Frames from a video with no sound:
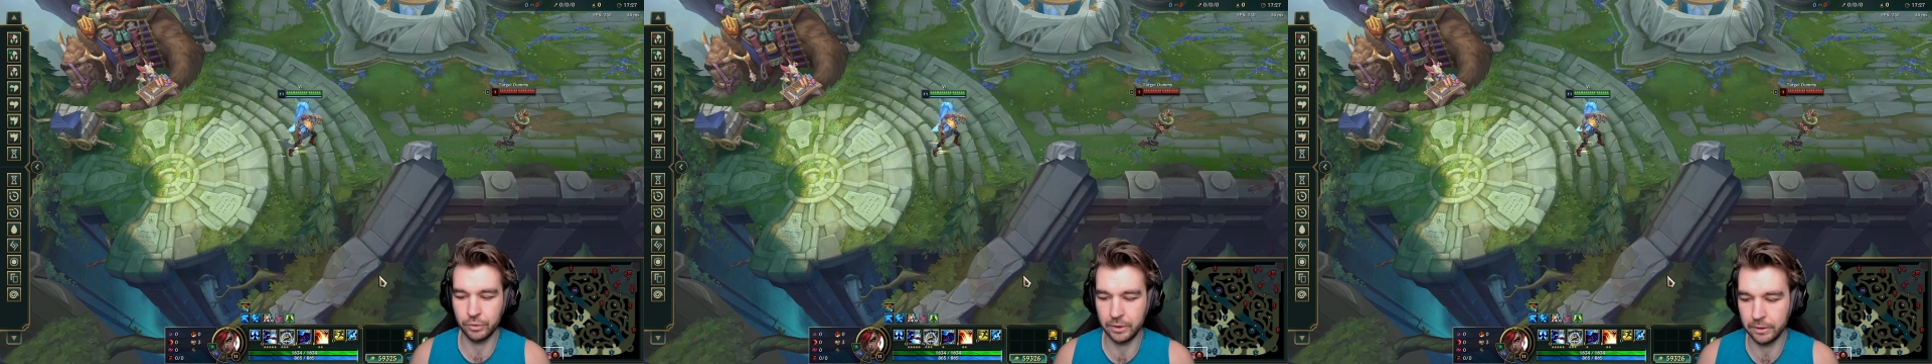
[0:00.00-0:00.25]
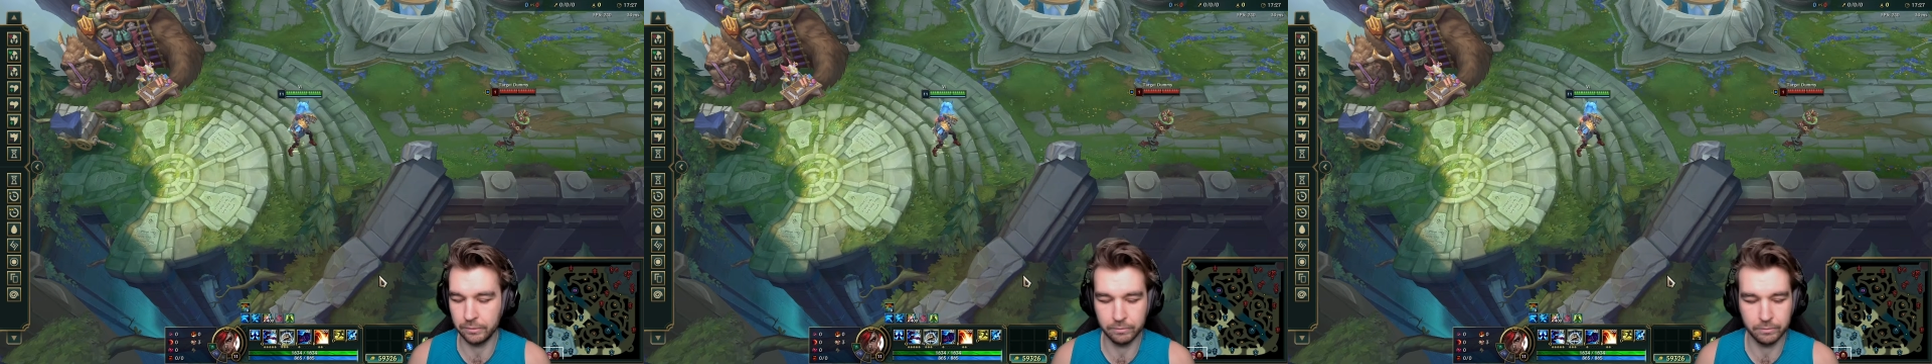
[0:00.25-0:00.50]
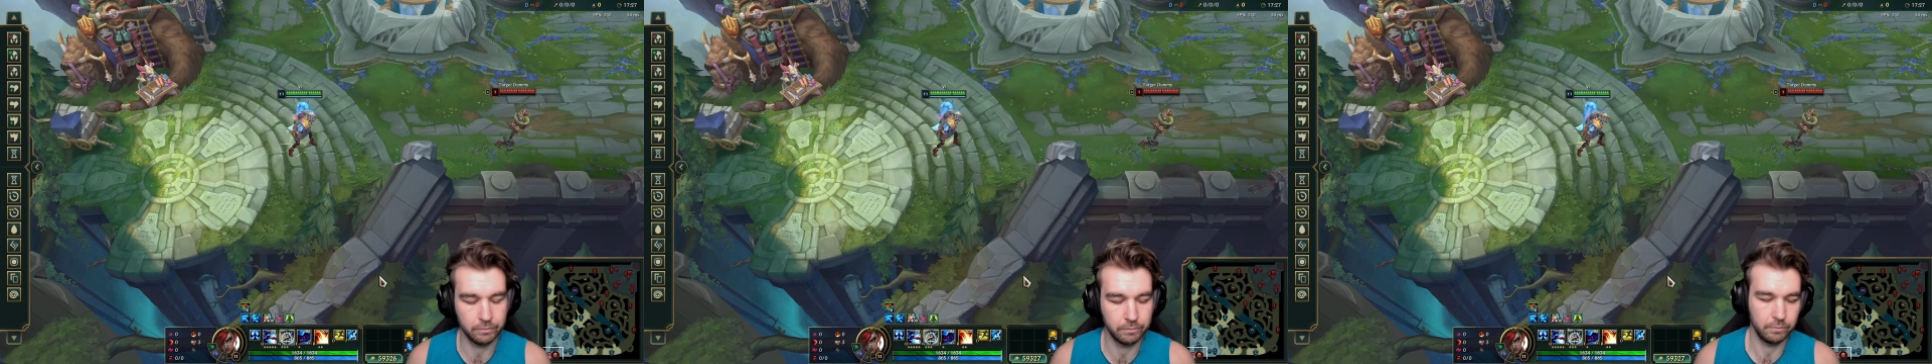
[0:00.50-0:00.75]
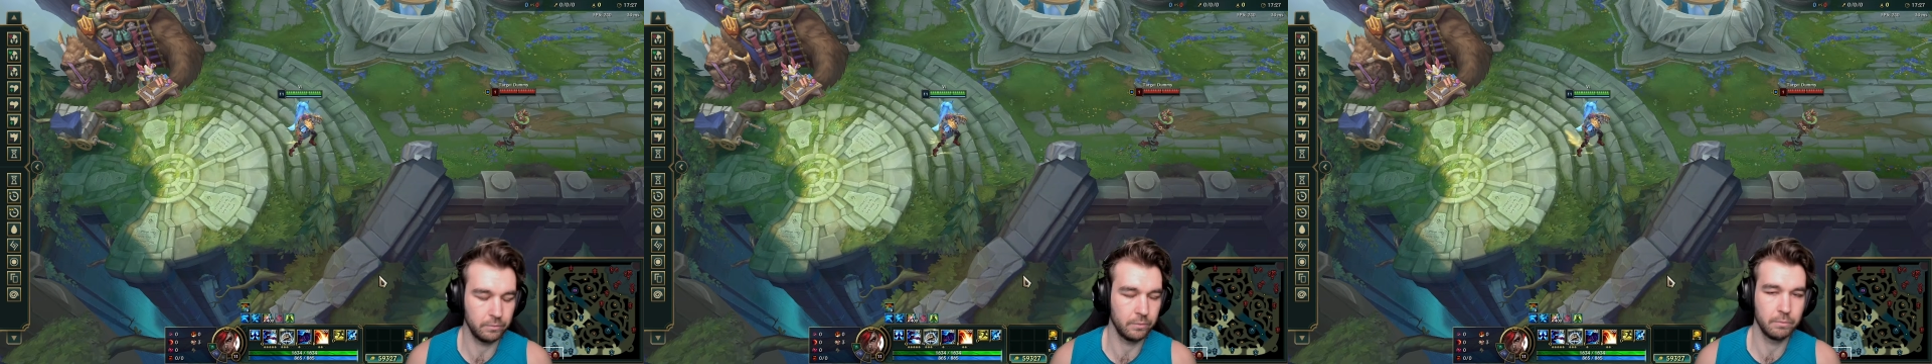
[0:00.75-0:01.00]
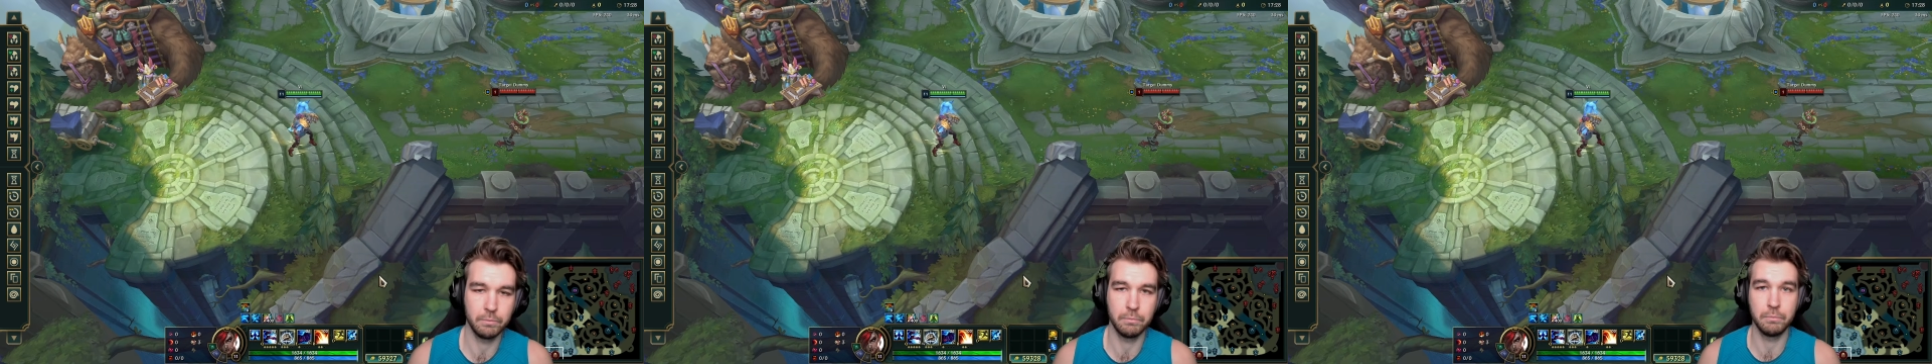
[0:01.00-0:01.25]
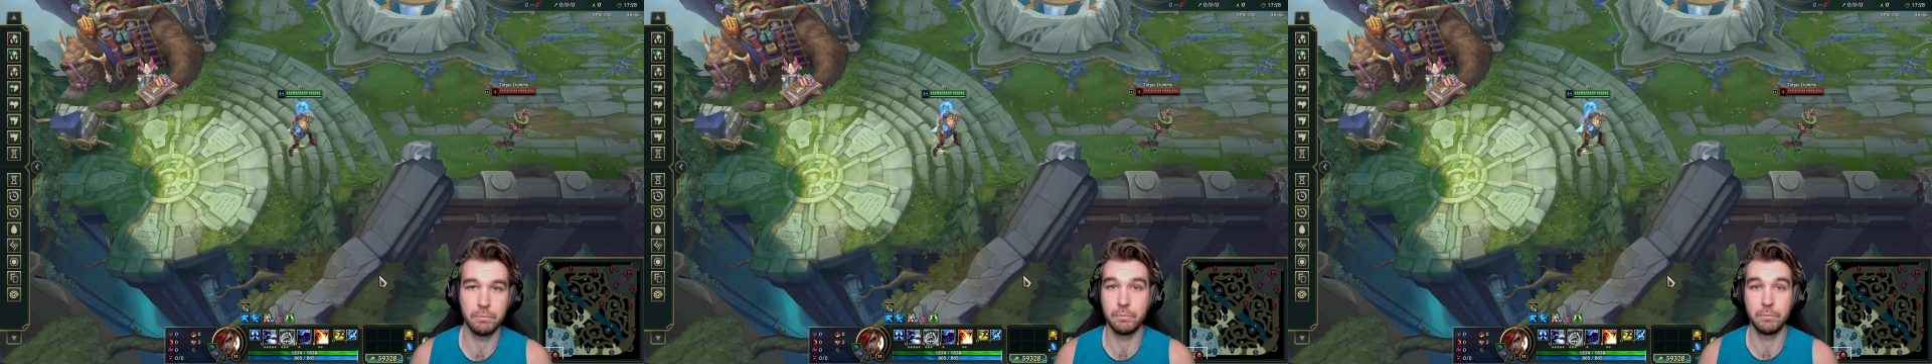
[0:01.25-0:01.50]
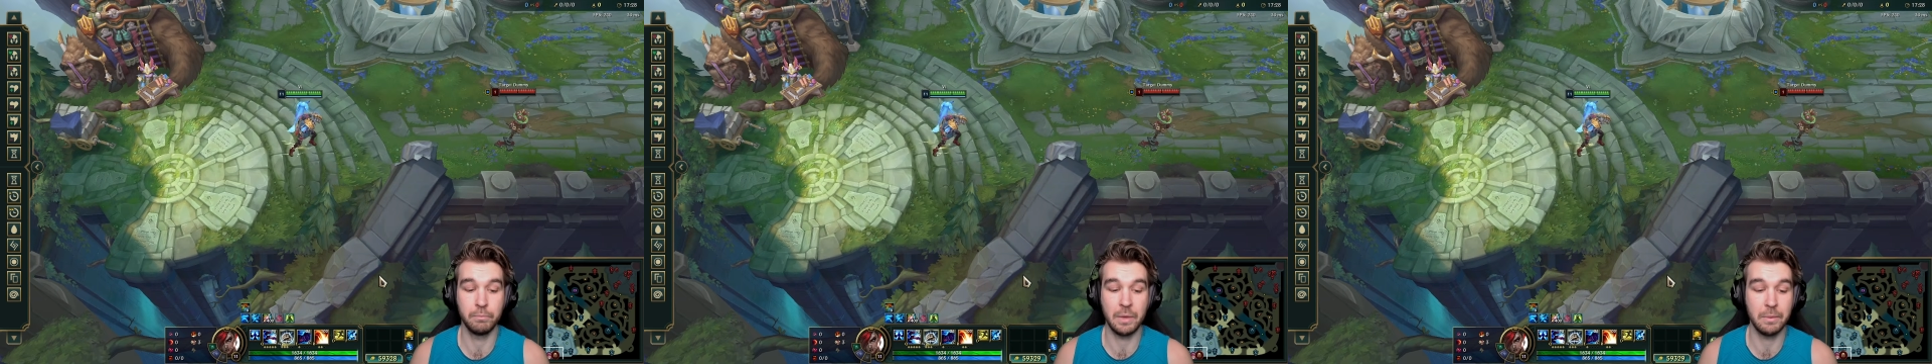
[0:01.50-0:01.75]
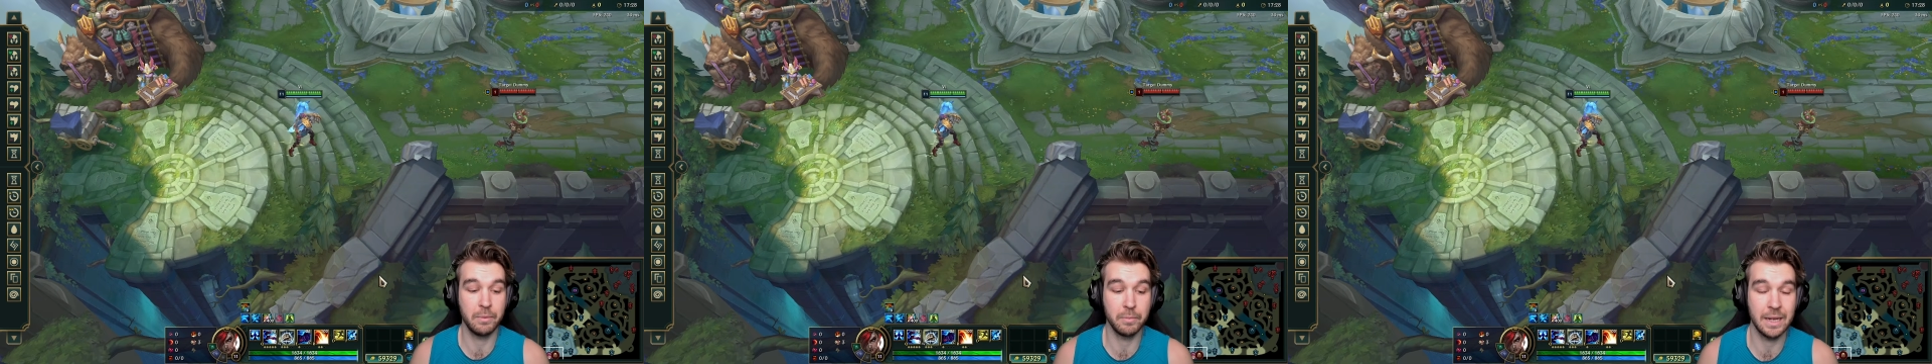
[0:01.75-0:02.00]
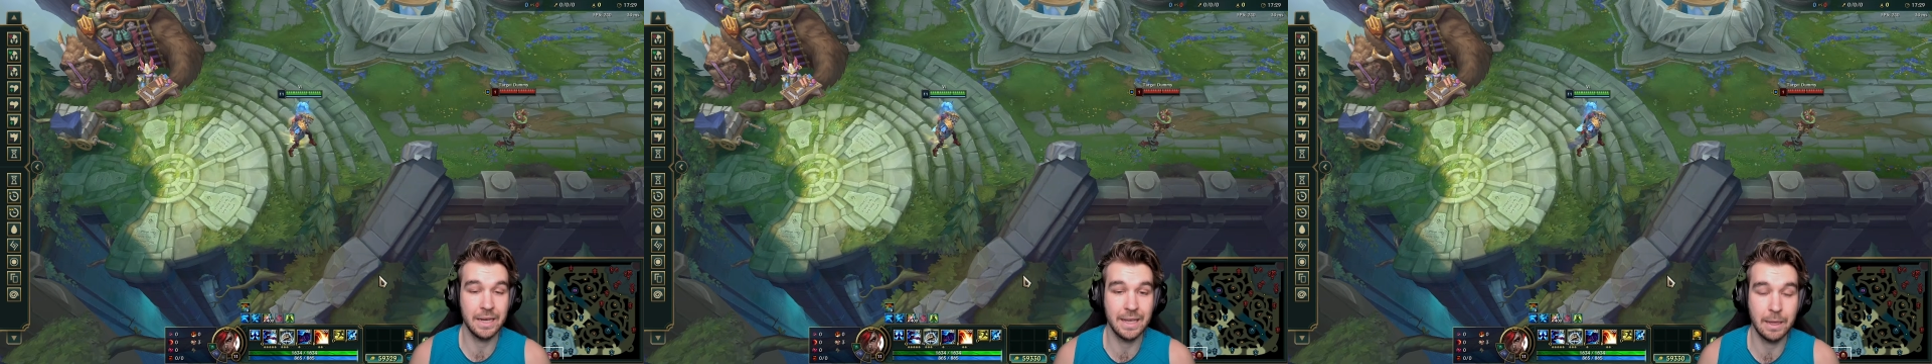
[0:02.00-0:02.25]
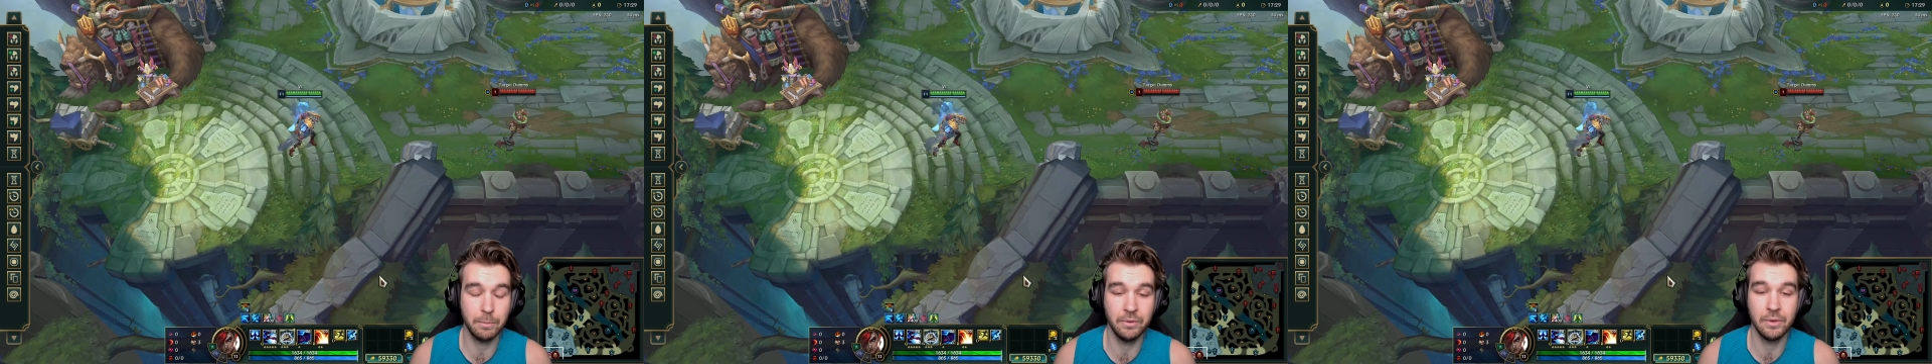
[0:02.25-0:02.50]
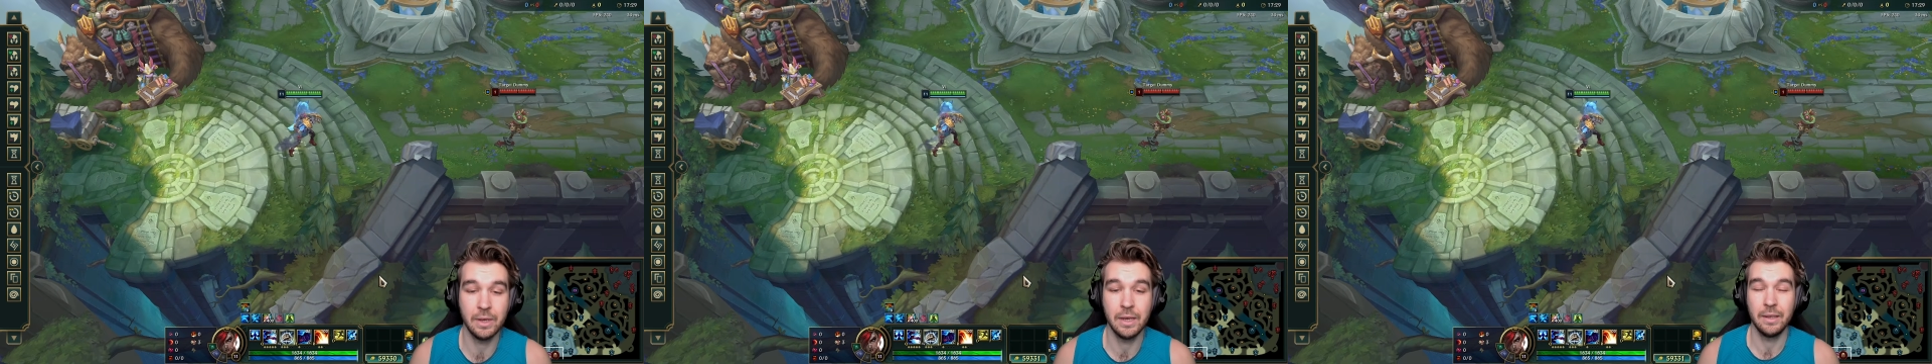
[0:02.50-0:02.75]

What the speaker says: in maybe many games.